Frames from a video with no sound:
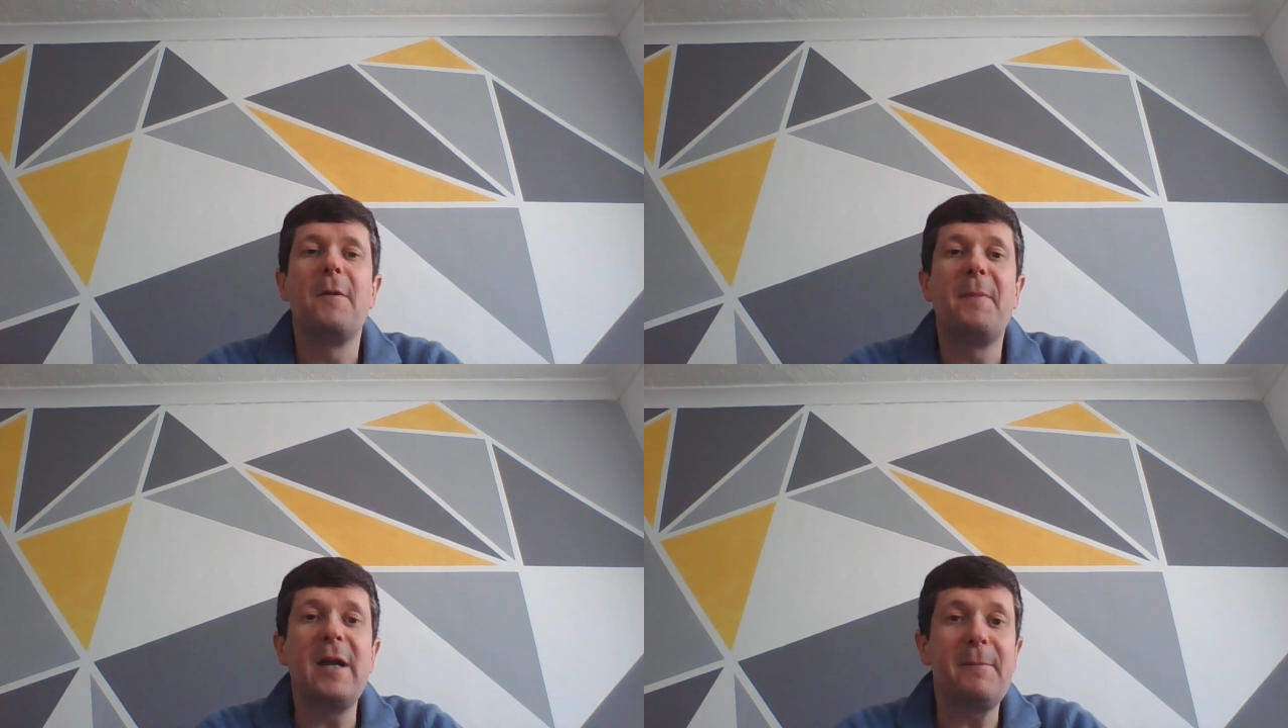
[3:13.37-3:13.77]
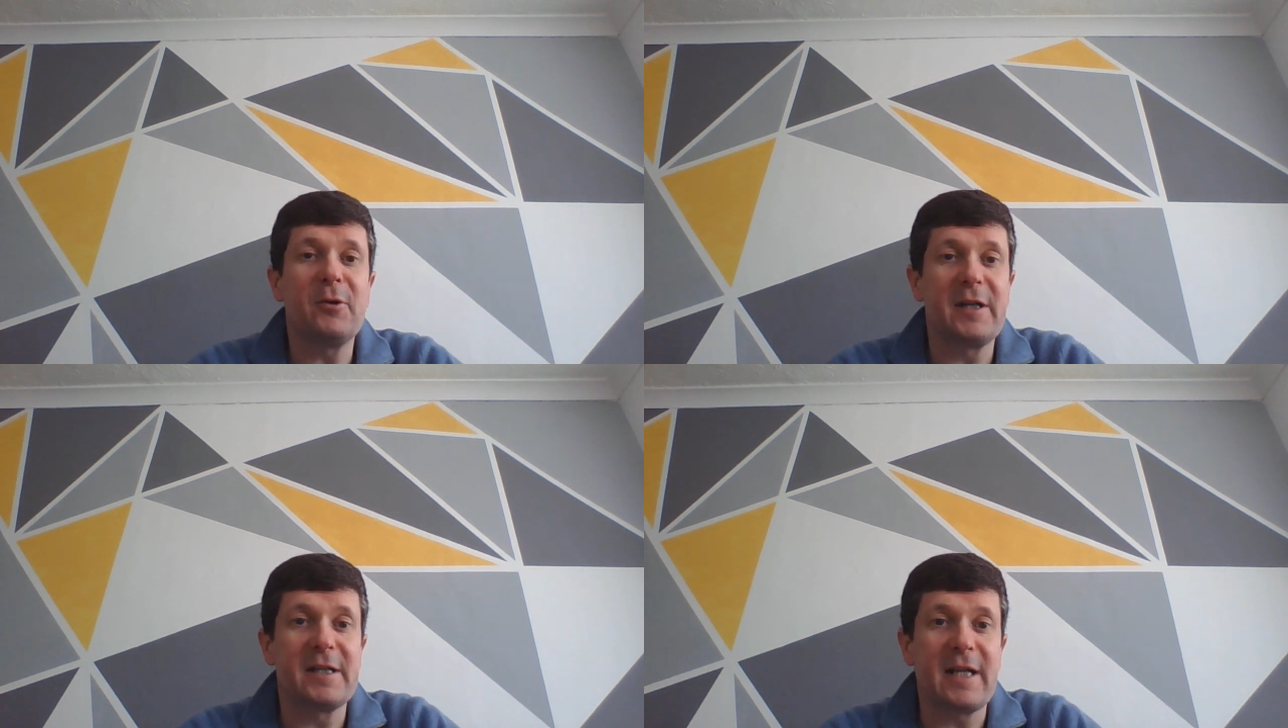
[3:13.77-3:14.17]
The
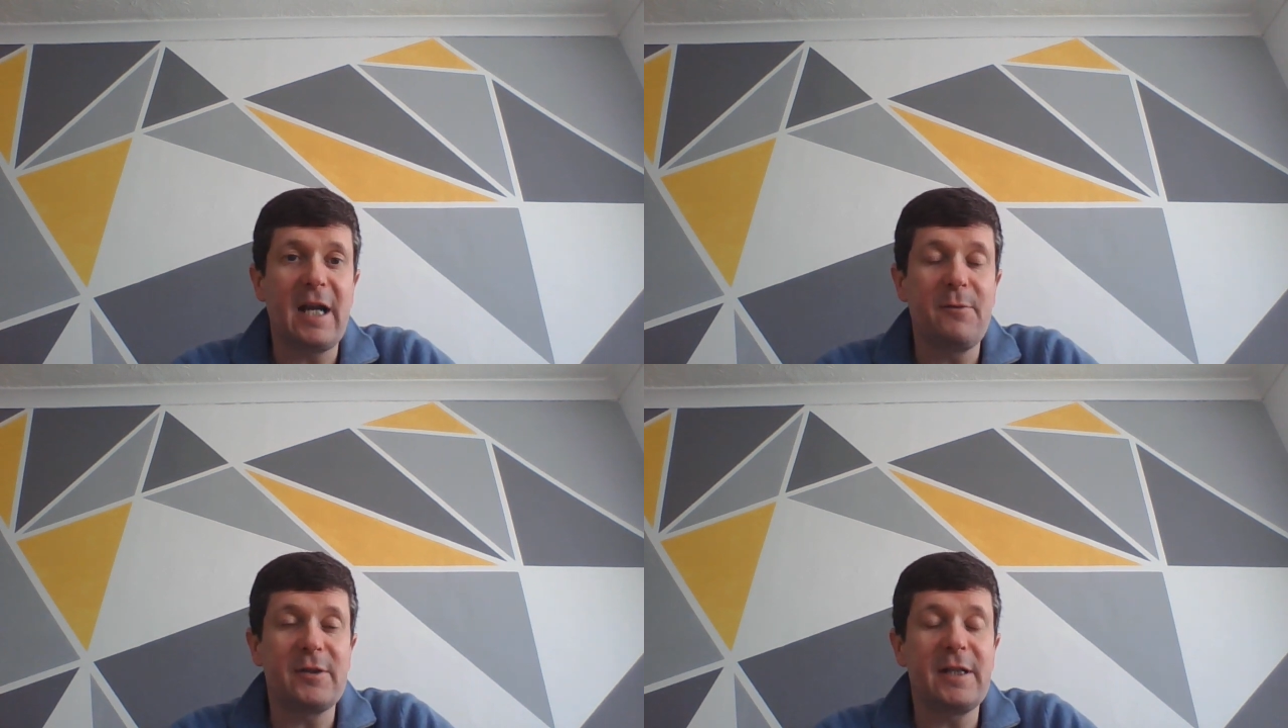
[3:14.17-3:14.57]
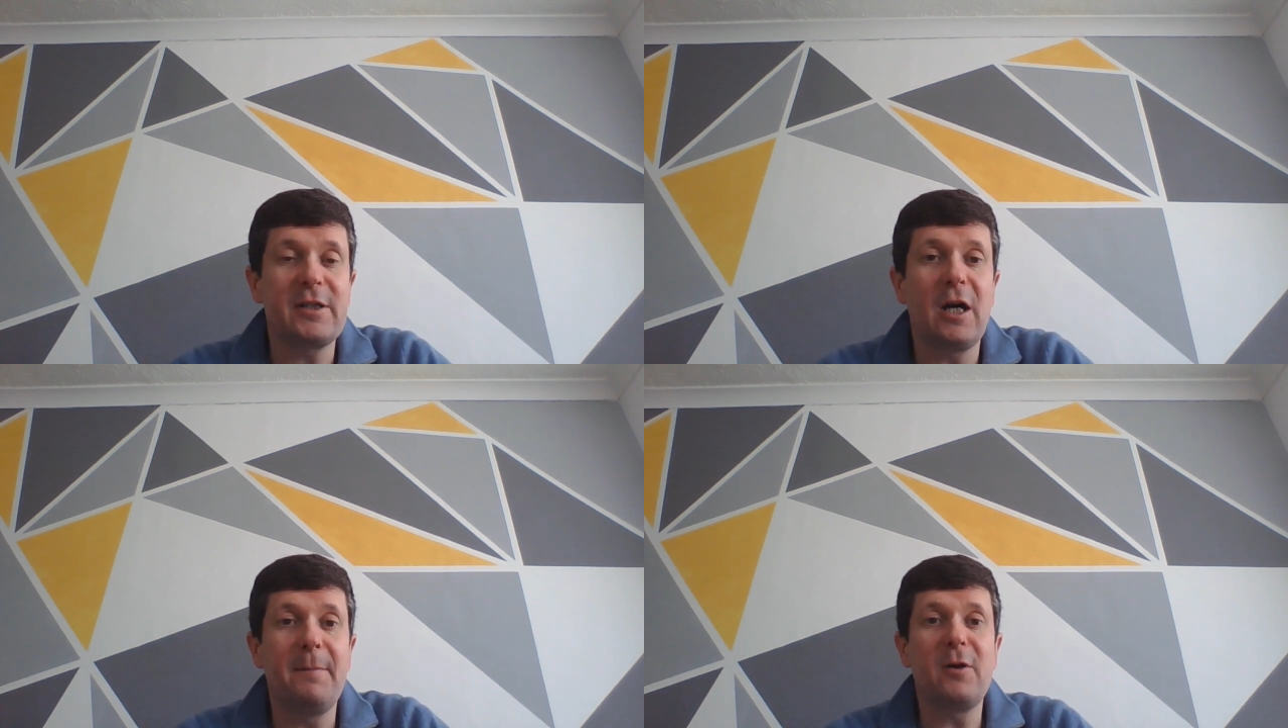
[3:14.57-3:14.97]
Peabody estate was an
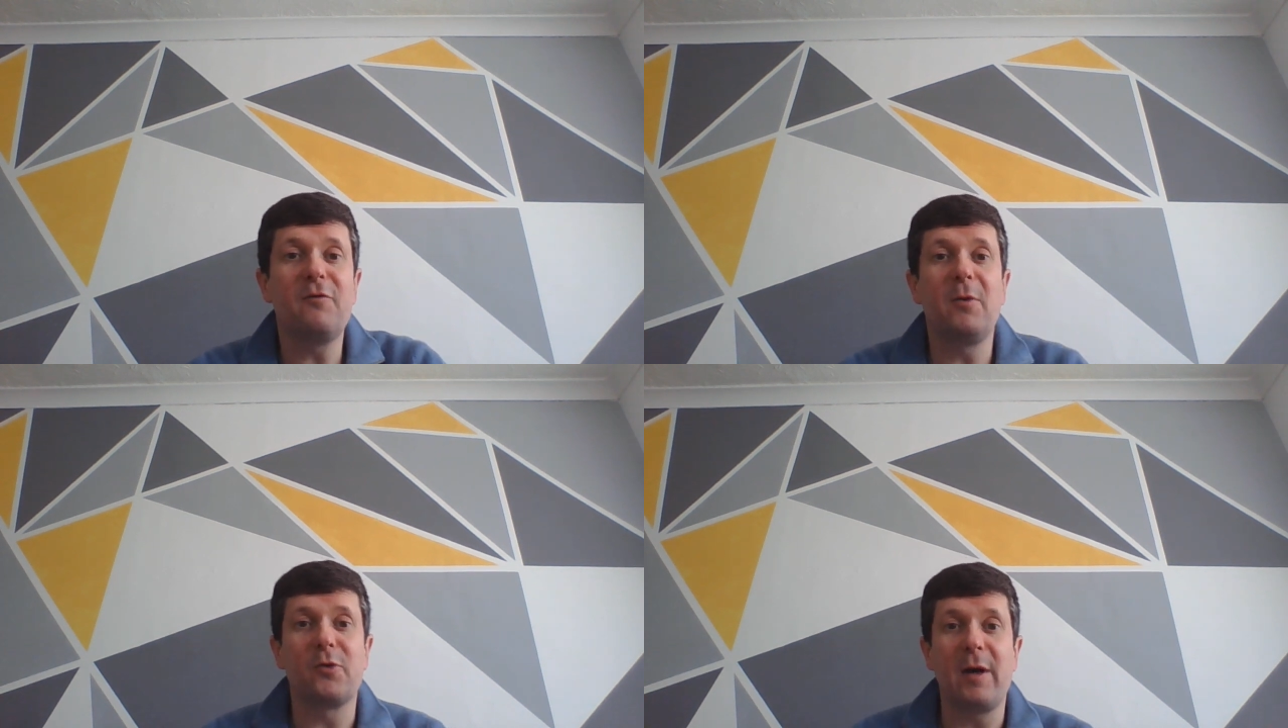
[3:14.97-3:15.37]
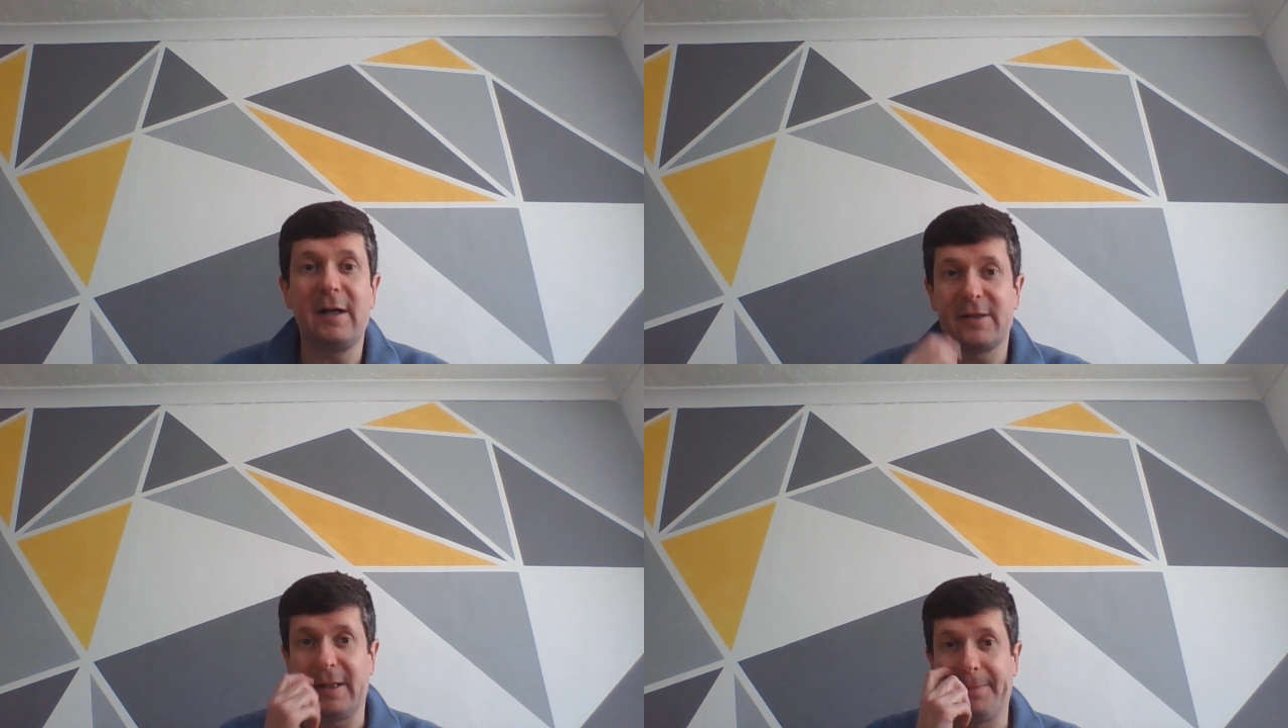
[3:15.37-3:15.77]
example of model
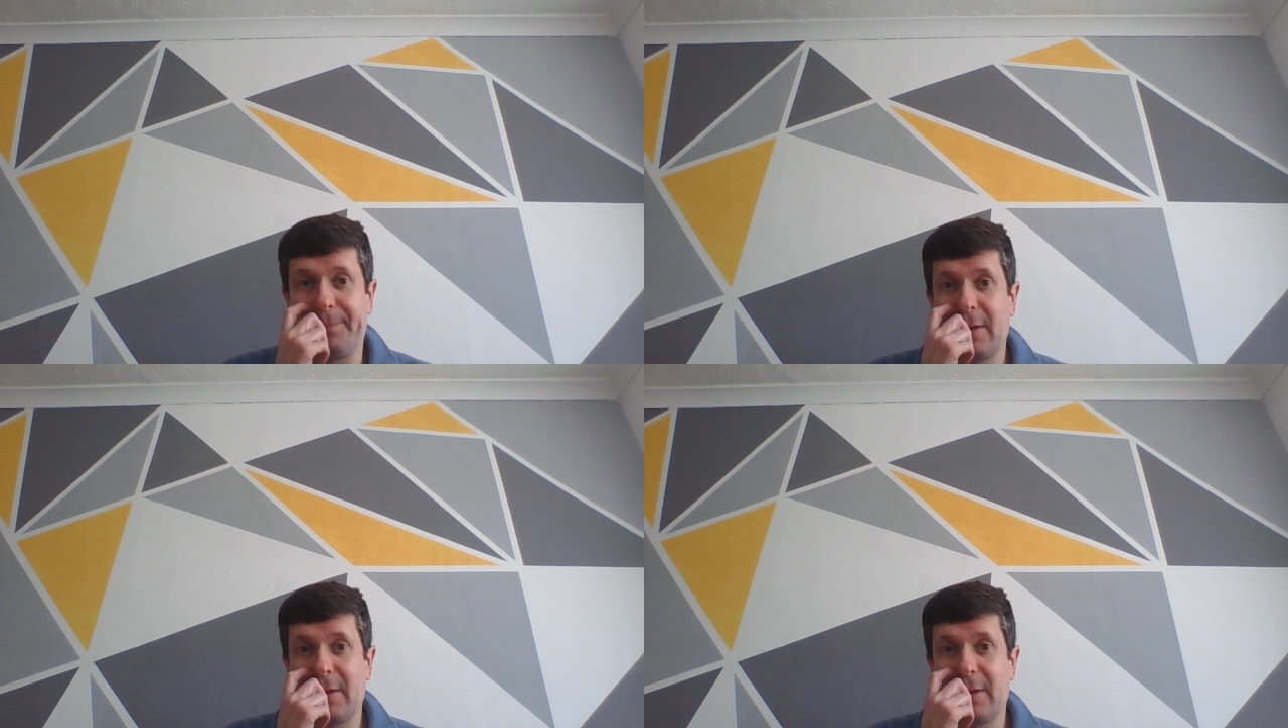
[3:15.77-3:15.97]
housing.